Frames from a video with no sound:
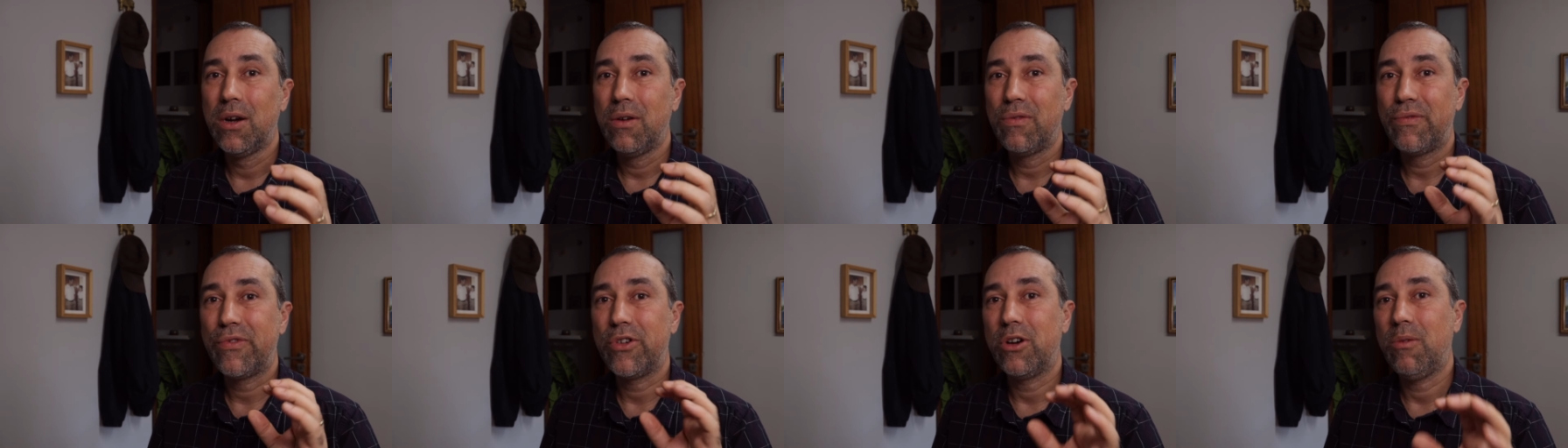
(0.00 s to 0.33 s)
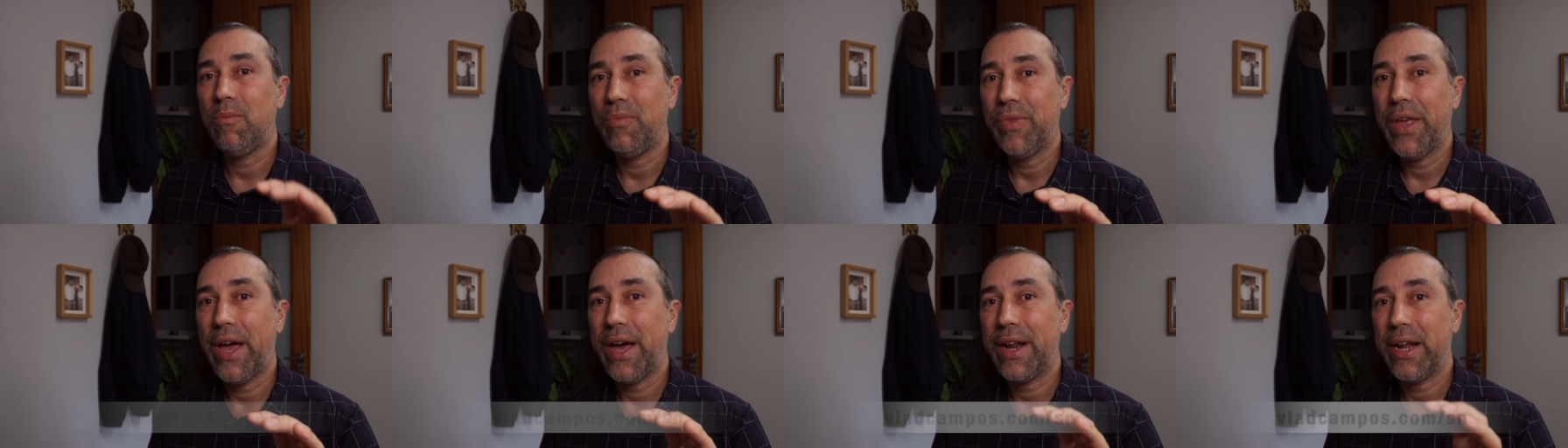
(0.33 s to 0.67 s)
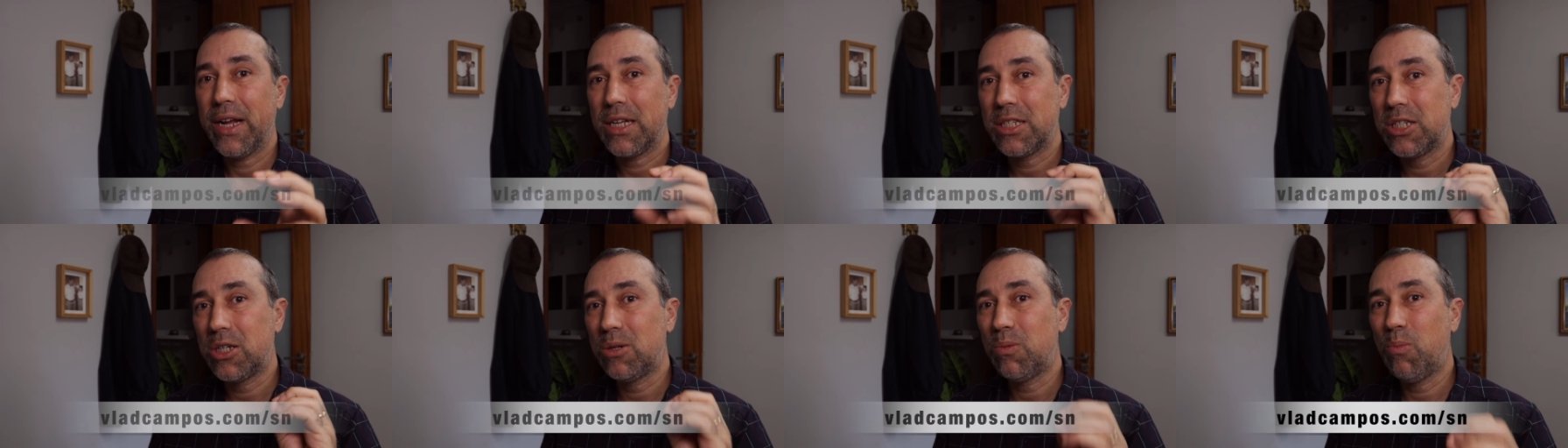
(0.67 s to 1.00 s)
from that
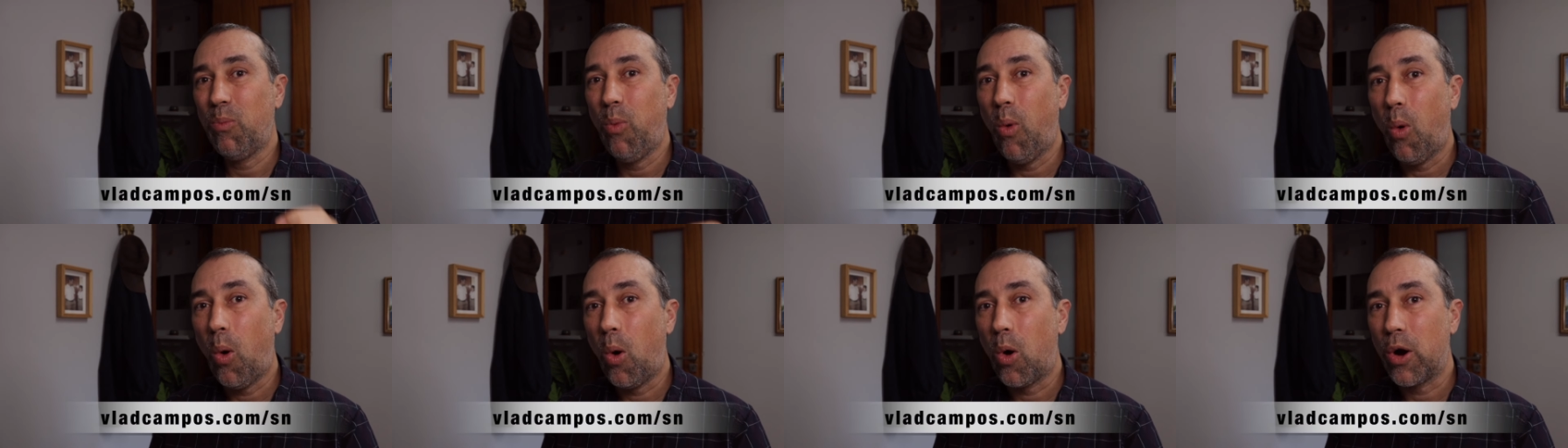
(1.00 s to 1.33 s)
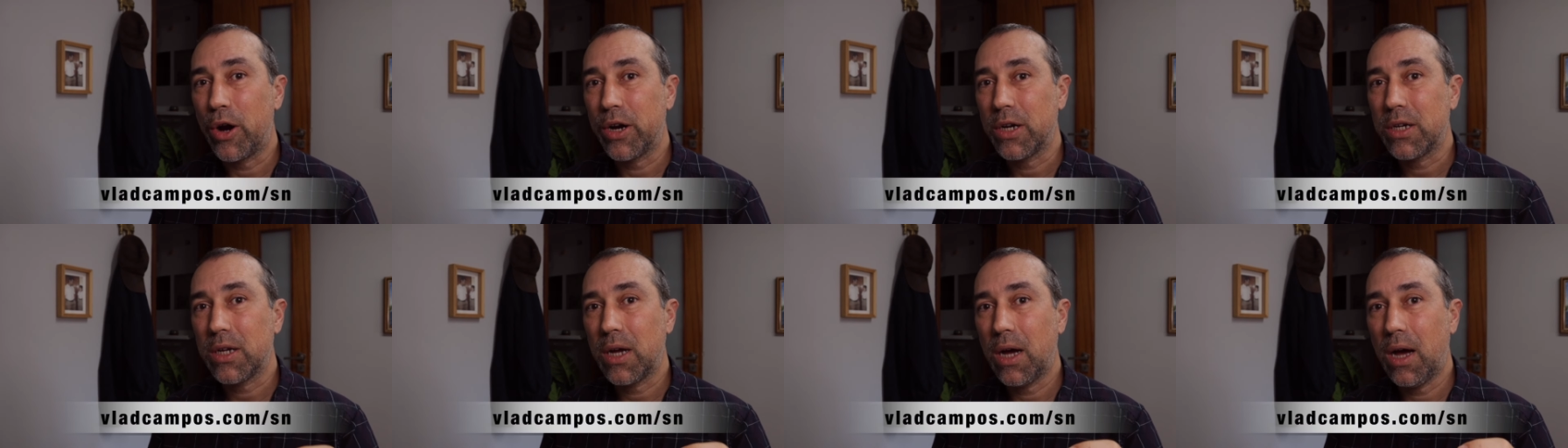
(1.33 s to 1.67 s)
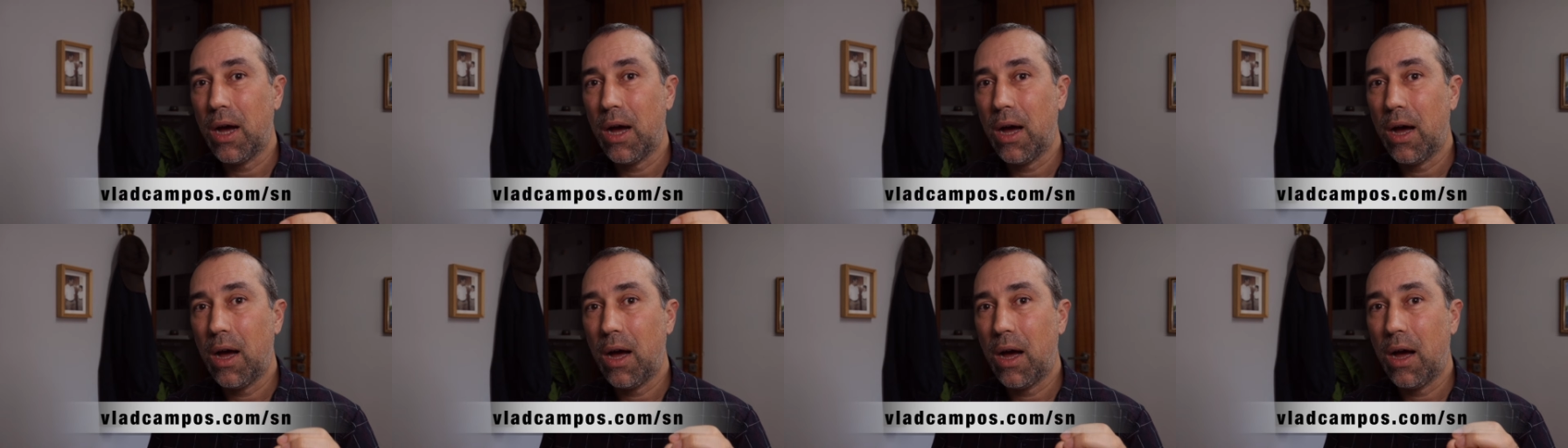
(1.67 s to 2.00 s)
export
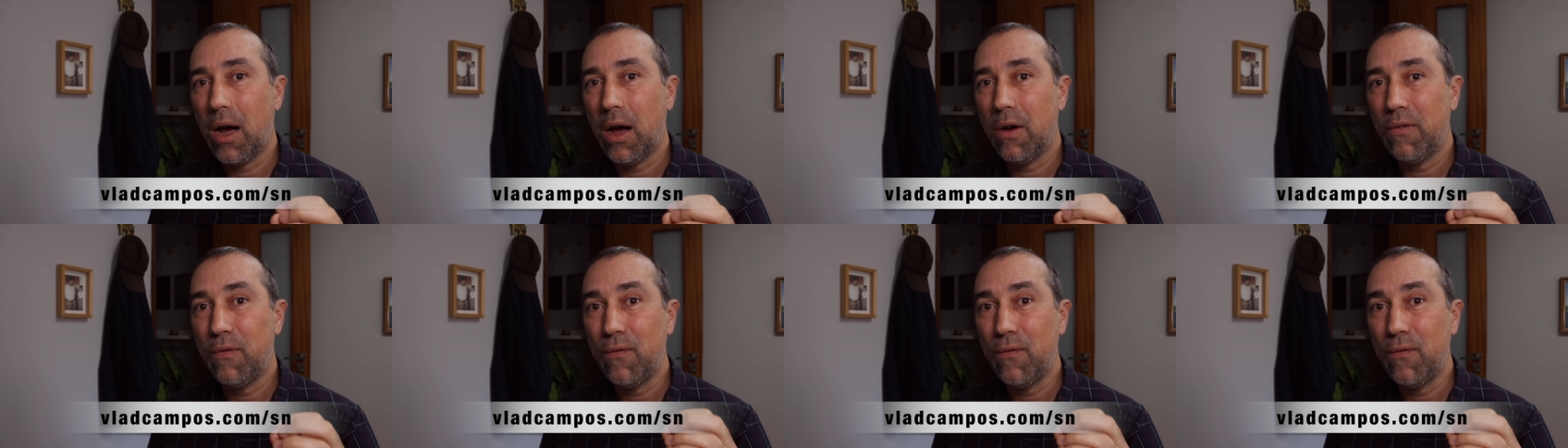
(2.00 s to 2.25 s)
uh,